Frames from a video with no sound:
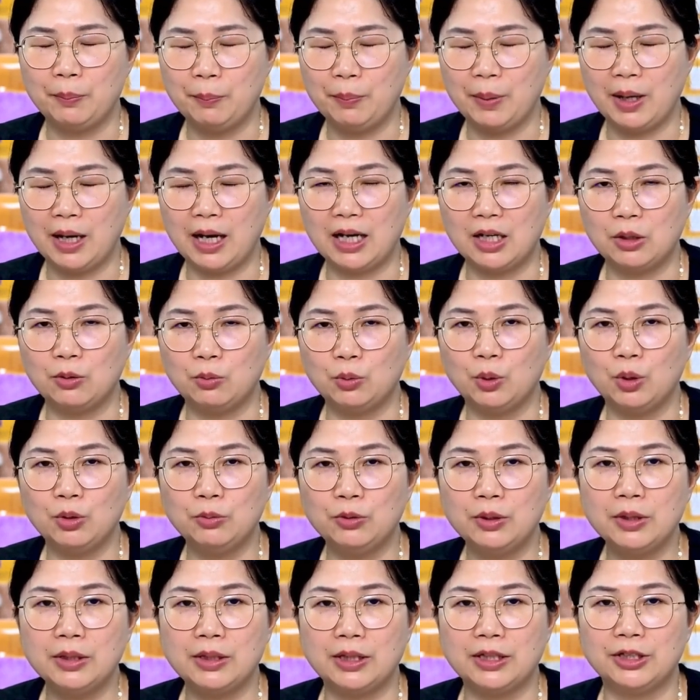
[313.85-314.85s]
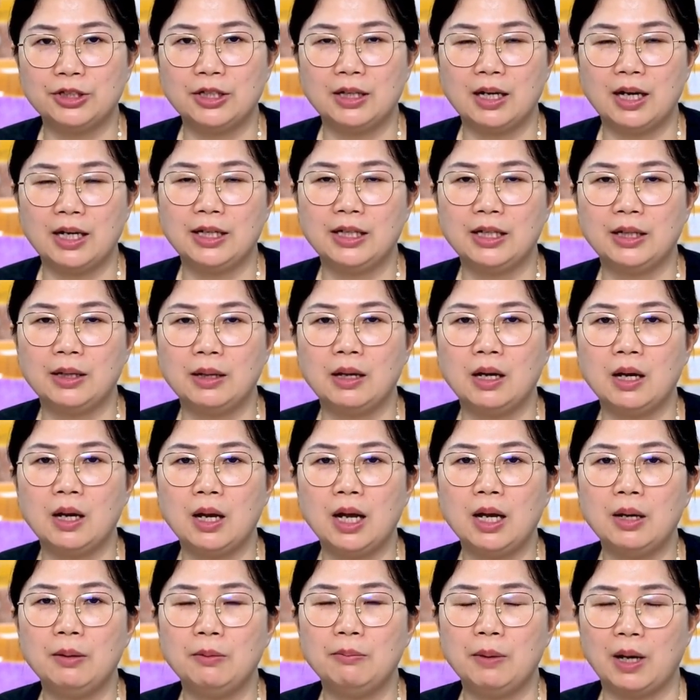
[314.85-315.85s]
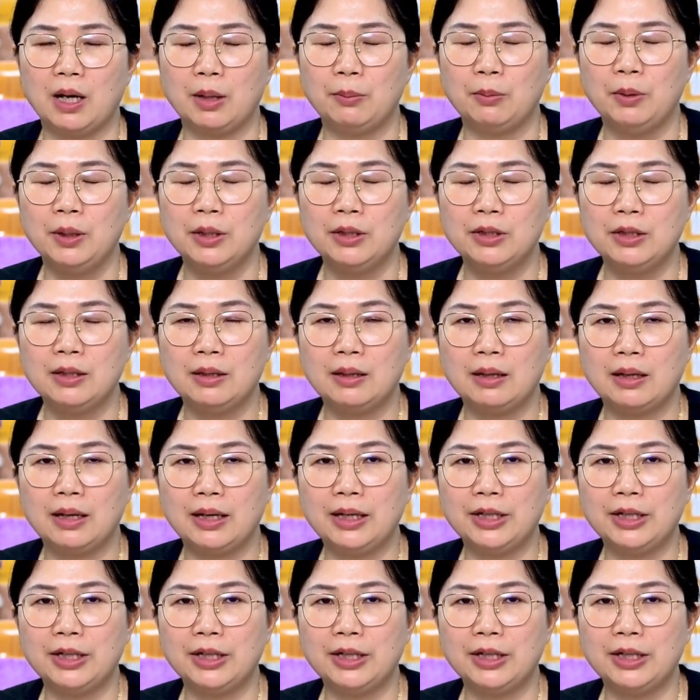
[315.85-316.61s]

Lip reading: plain woven interlining are vibrant.